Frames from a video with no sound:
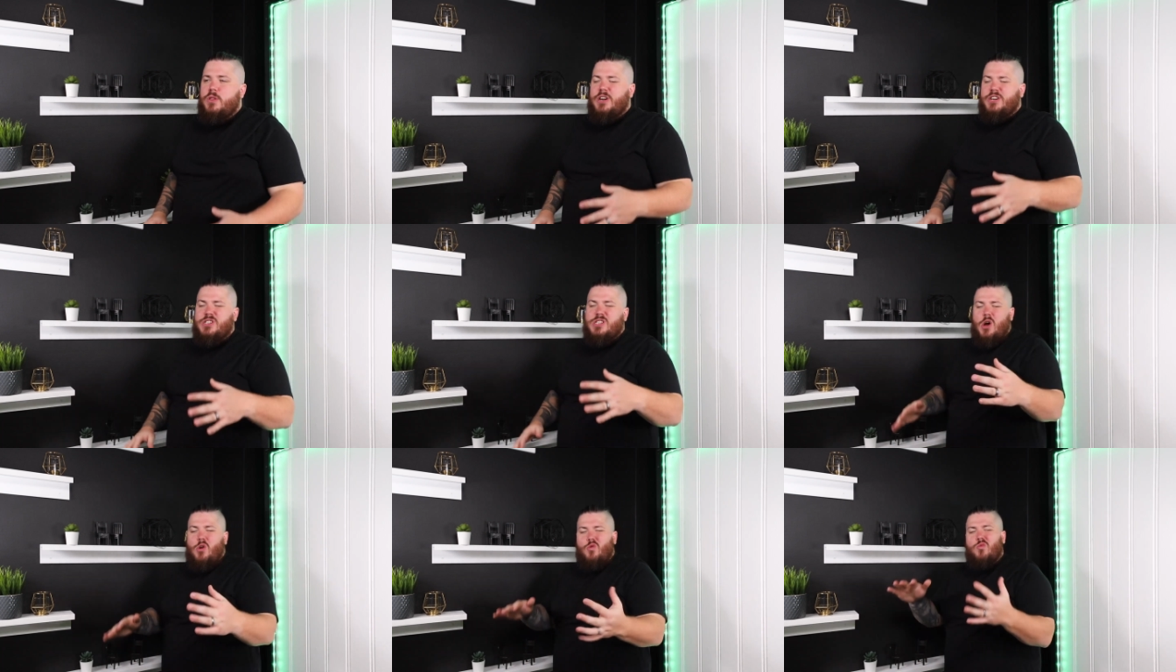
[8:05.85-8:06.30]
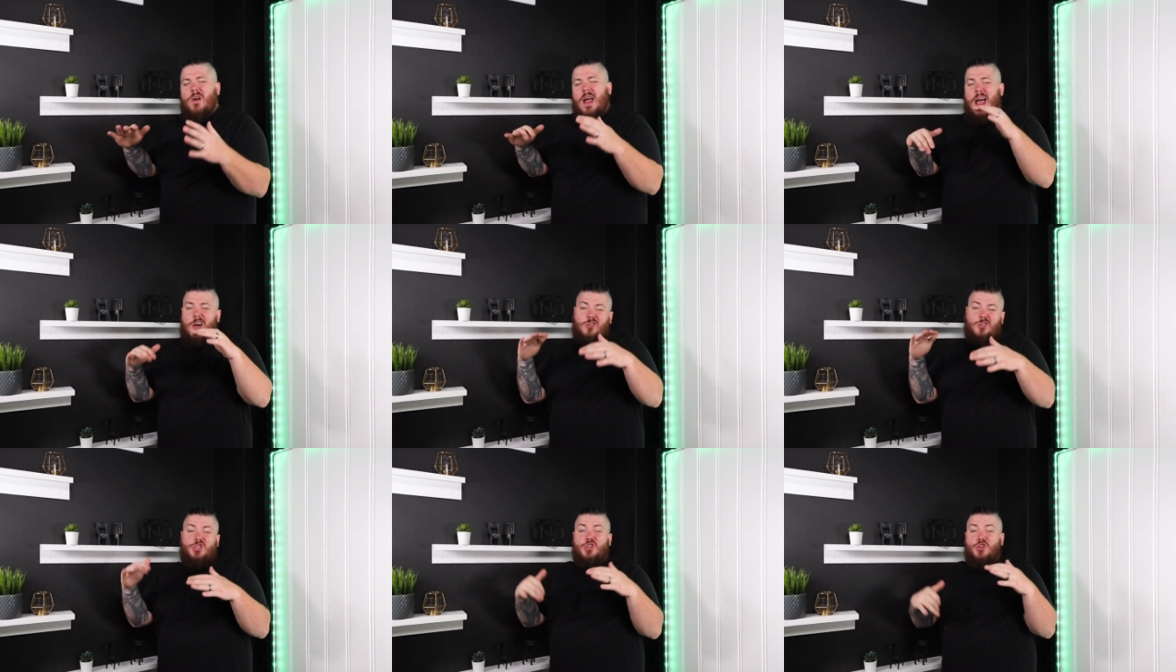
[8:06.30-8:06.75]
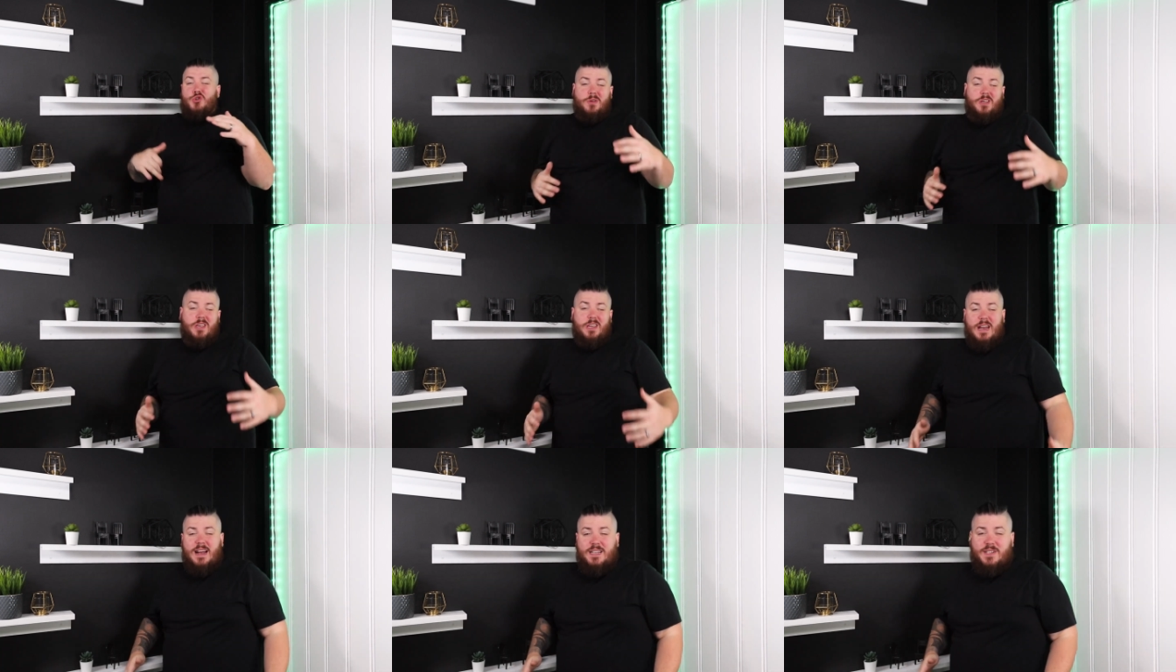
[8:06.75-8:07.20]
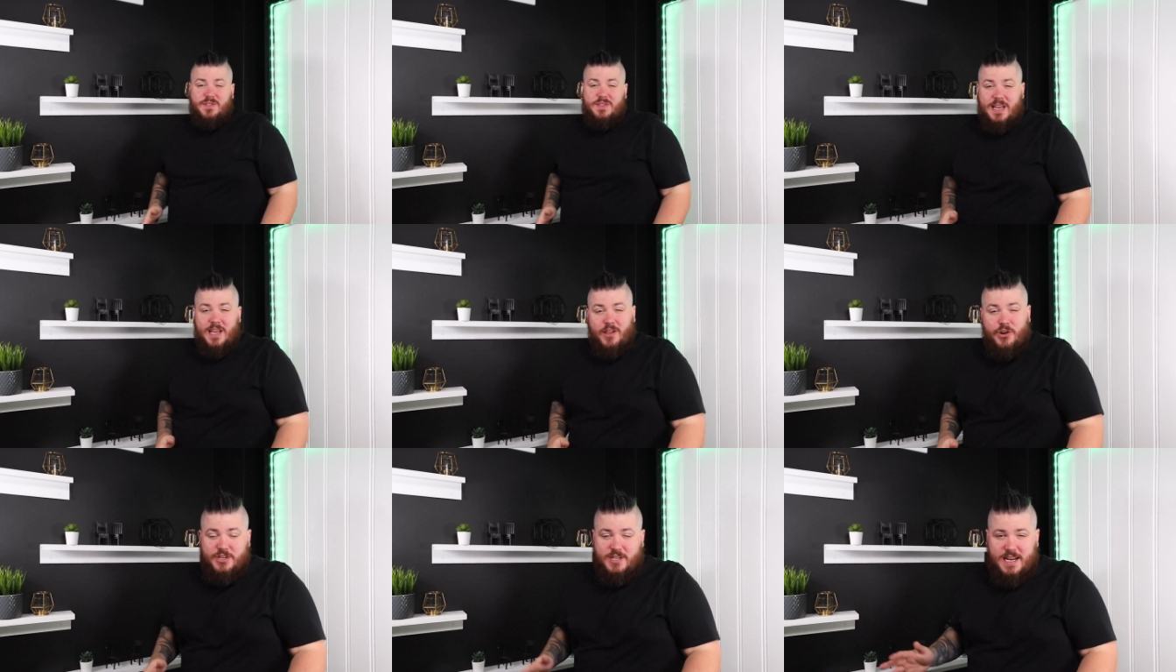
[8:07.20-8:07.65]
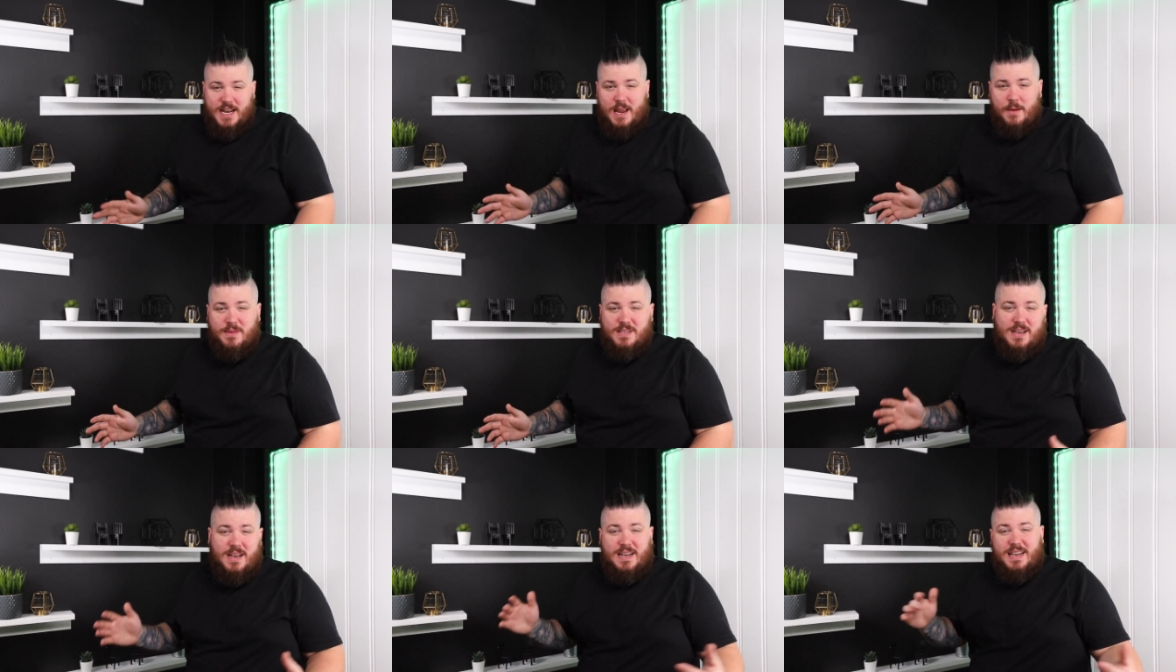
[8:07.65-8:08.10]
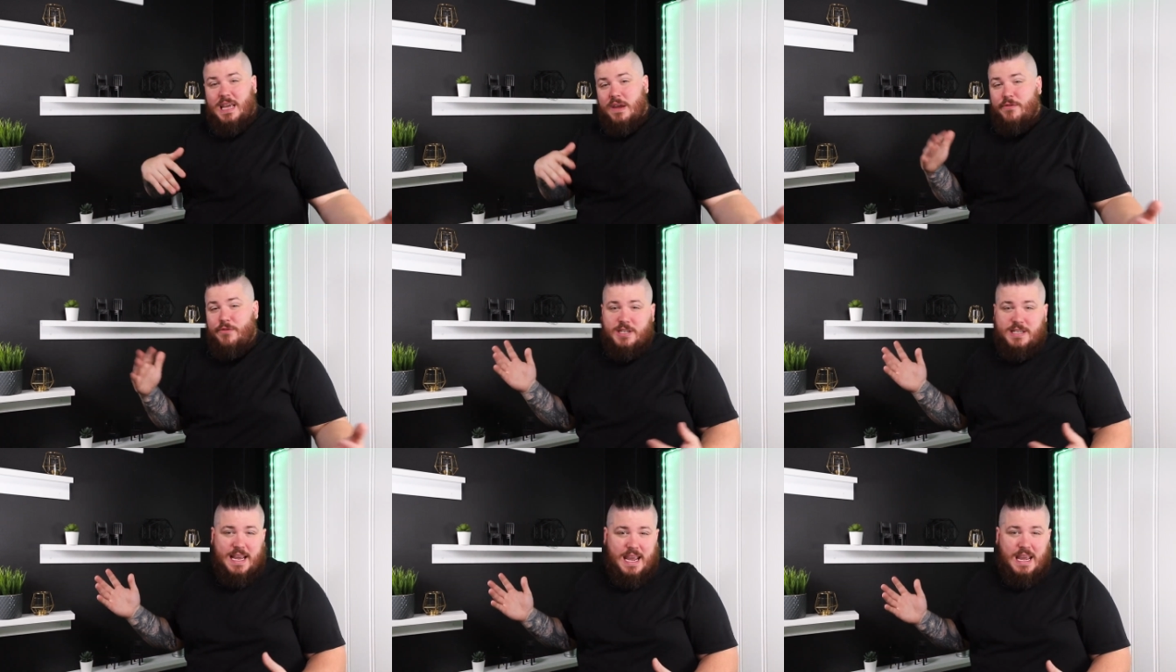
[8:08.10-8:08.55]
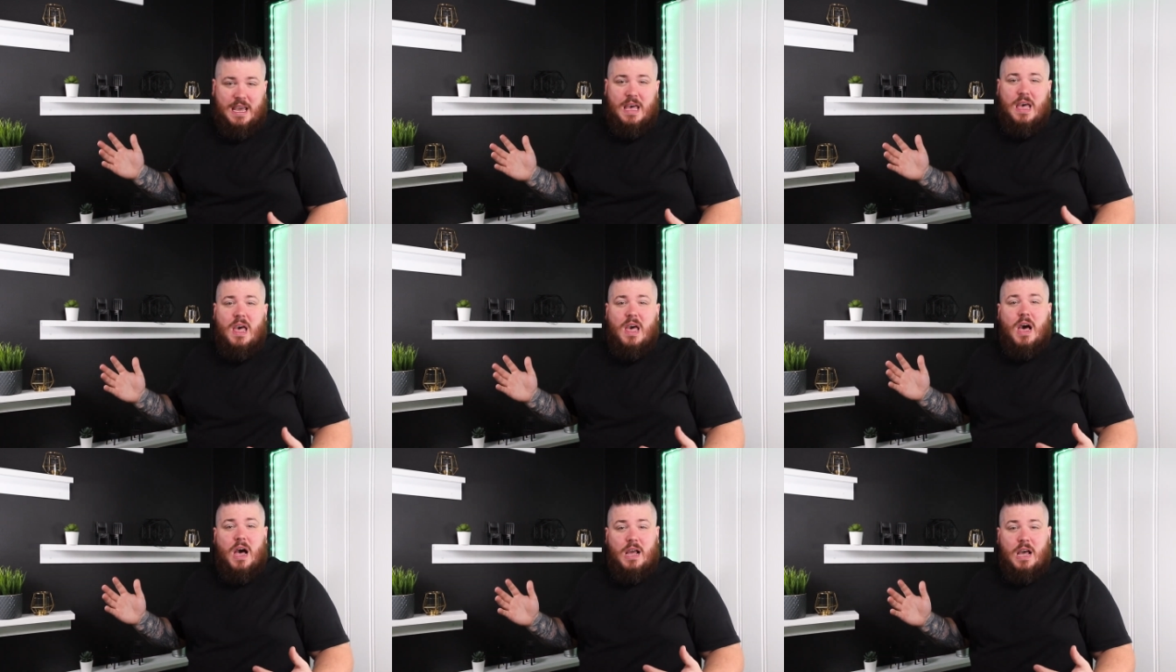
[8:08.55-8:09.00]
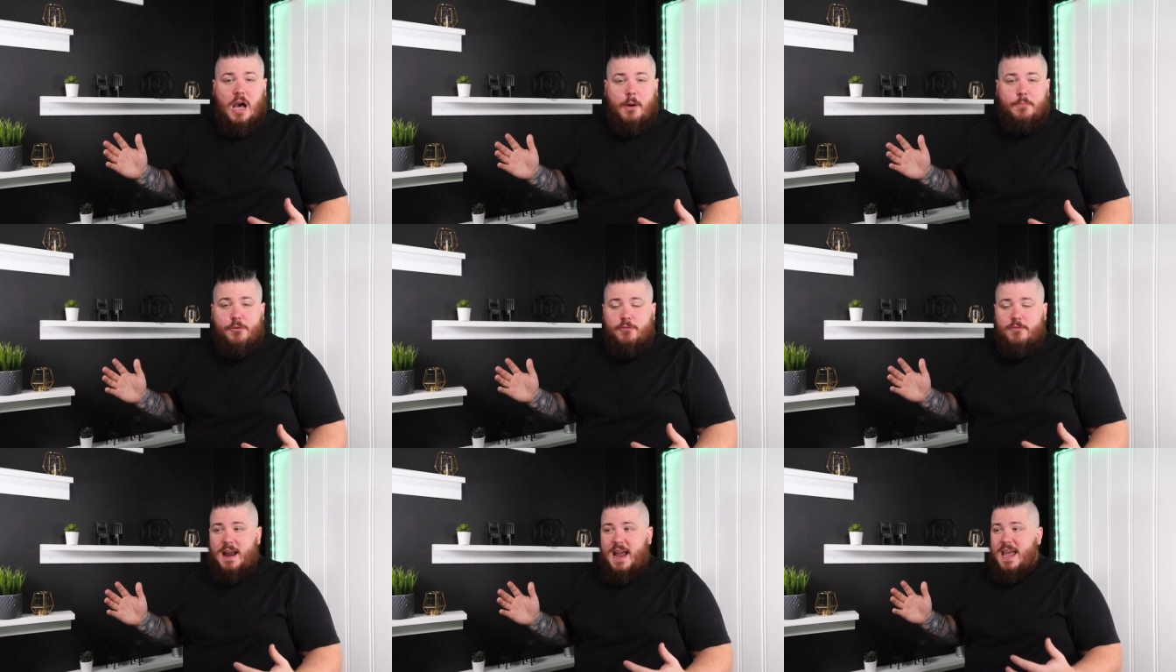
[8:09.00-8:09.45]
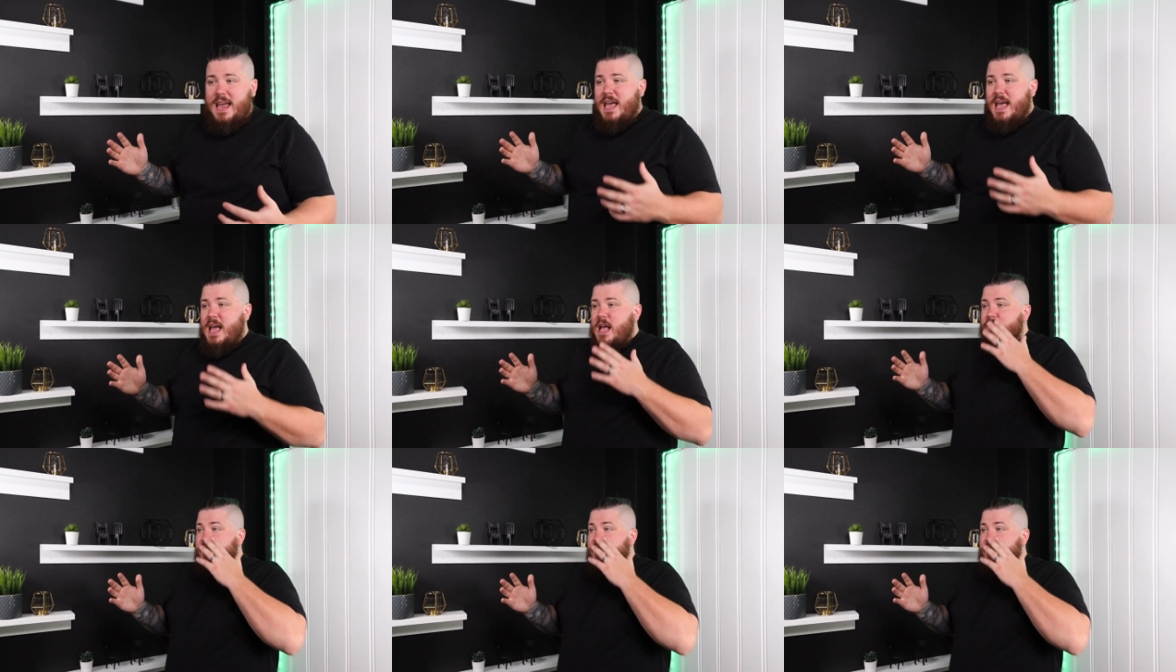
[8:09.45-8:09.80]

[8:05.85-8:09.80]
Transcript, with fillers: There's around 2 million active sellers on Amazon, give or take a couple, right?